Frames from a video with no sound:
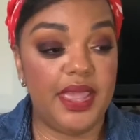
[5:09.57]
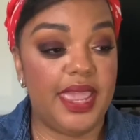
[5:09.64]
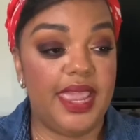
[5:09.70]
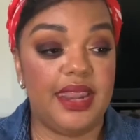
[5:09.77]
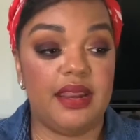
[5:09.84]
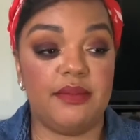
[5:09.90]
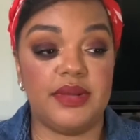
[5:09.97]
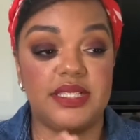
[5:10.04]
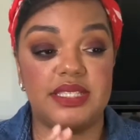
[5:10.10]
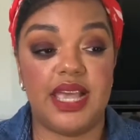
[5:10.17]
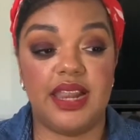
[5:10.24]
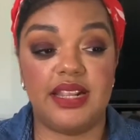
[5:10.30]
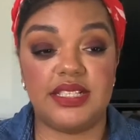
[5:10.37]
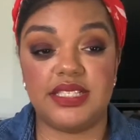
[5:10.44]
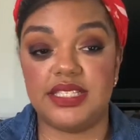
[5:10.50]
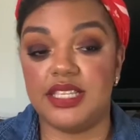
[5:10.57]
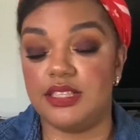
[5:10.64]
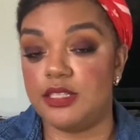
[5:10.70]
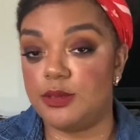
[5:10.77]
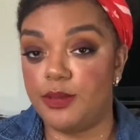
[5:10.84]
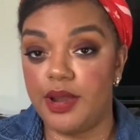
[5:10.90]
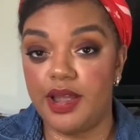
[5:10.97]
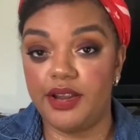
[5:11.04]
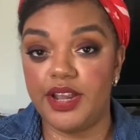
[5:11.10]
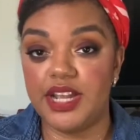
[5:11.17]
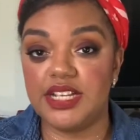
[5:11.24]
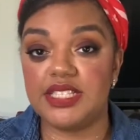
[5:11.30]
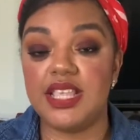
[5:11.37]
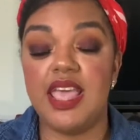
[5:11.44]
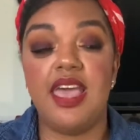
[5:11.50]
and I'm excited to see this progress.